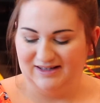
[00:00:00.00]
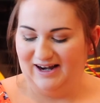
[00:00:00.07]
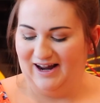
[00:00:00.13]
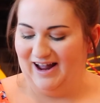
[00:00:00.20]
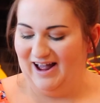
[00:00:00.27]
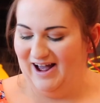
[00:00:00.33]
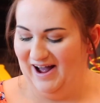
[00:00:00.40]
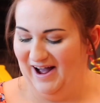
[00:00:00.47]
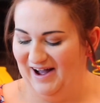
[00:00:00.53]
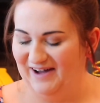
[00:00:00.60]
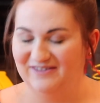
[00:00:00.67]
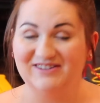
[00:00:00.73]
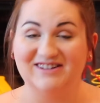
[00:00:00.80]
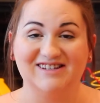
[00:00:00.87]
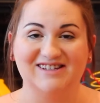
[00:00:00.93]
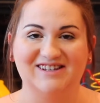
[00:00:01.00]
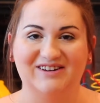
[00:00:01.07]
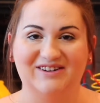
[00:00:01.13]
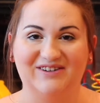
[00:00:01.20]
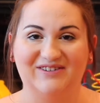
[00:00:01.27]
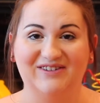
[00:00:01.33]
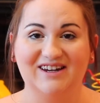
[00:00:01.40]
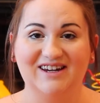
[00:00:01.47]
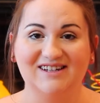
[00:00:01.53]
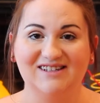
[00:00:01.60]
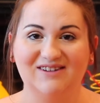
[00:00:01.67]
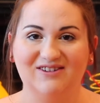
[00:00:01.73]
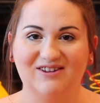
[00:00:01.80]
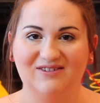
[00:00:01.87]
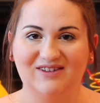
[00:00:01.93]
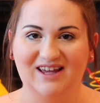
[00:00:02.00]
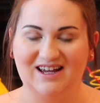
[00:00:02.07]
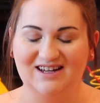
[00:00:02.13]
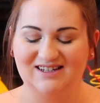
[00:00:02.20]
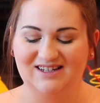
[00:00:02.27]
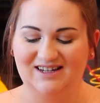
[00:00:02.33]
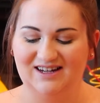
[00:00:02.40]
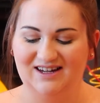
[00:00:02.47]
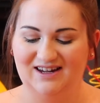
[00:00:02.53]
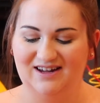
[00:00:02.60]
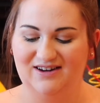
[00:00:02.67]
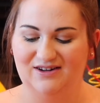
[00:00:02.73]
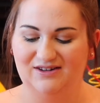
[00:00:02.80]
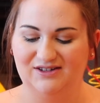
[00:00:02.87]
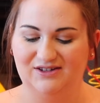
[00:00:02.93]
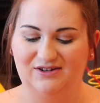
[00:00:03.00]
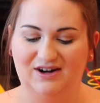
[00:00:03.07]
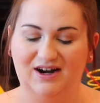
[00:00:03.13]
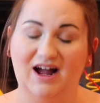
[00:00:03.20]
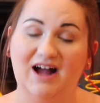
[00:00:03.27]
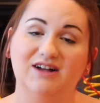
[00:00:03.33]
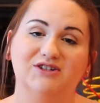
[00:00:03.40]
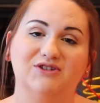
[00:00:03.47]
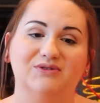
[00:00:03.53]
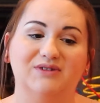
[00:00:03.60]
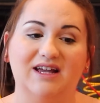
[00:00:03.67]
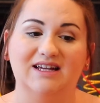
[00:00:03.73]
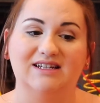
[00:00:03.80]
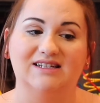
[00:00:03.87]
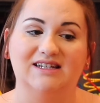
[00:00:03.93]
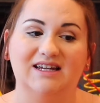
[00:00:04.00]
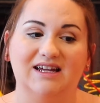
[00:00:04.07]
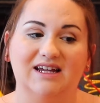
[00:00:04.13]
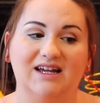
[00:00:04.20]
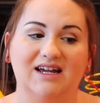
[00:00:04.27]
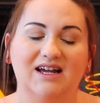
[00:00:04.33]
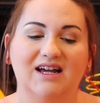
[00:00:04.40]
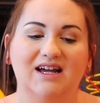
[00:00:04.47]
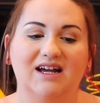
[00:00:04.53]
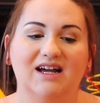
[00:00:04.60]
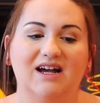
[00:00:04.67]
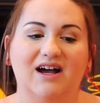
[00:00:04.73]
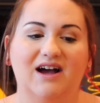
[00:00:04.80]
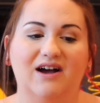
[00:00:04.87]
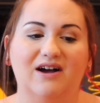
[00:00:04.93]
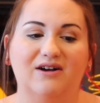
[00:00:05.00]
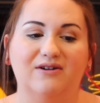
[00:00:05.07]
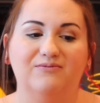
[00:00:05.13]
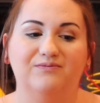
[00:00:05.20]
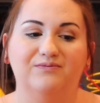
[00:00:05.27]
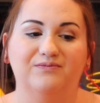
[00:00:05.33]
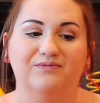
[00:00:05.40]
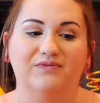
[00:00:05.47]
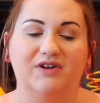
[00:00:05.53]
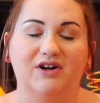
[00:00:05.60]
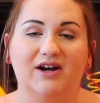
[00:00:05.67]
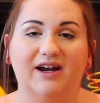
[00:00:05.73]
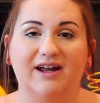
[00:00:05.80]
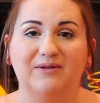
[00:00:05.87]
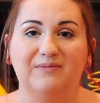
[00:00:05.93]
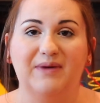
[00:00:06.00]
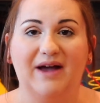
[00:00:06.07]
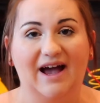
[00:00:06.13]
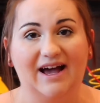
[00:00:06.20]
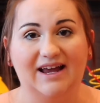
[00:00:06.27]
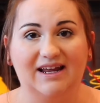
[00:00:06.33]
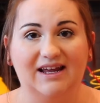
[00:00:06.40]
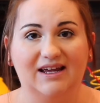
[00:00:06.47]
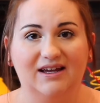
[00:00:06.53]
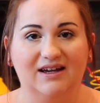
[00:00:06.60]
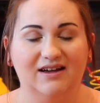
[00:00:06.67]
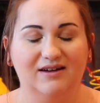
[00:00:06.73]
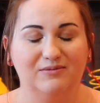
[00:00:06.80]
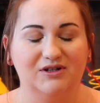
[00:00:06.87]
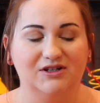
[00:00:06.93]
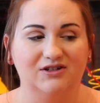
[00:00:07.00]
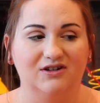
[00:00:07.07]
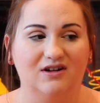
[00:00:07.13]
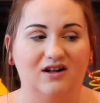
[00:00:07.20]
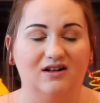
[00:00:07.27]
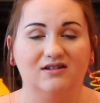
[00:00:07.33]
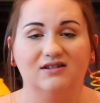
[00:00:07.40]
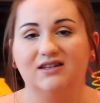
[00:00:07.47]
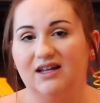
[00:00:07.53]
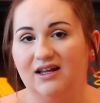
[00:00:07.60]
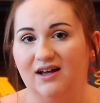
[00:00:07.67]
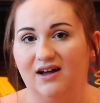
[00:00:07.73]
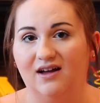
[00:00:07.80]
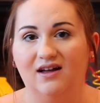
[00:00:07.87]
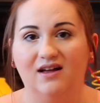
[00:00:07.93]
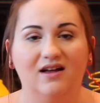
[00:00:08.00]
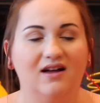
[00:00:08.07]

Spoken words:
that I have, and so we need something with Auntie and also her actual auntie, her Aunt Patty, but she'll call her Tia,